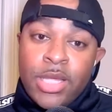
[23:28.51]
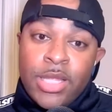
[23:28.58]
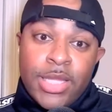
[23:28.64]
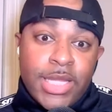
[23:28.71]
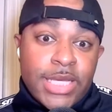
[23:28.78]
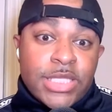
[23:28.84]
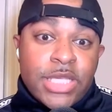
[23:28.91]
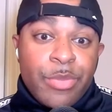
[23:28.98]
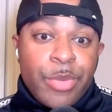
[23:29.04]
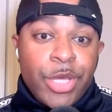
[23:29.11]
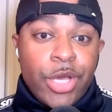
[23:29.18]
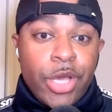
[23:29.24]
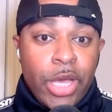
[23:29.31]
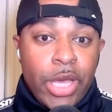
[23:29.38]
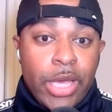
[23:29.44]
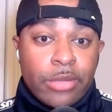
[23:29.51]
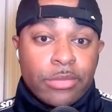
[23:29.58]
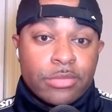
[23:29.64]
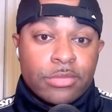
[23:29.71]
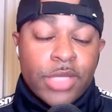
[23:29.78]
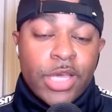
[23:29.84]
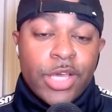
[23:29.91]
This could be good.
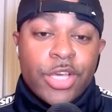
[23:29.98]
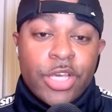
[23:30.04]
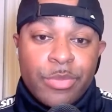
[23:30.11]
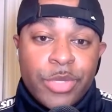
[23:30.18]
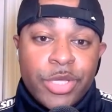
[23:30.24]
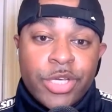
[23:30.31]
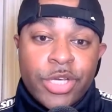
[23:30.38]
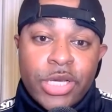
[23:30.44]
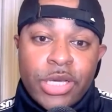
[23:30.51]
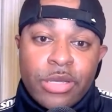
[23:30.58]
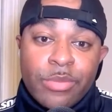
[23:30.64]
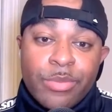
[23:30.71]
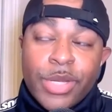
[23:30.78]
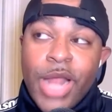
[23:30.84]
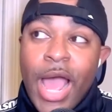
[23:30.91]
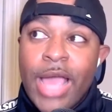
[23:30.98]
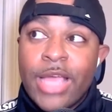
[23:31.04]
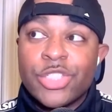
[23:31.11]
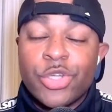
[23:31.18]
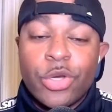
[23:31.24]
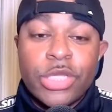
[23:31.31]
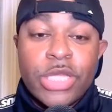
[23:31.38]
It could be good. But I
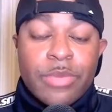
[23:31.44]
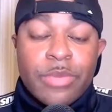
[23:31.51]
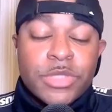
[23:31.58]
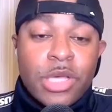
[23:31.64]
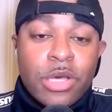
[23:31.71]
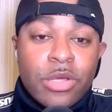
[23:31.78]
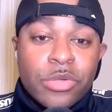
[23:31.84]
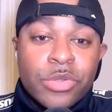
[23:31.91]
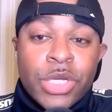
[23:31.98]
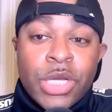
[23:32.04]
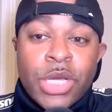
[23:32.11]
enjoyed the episode.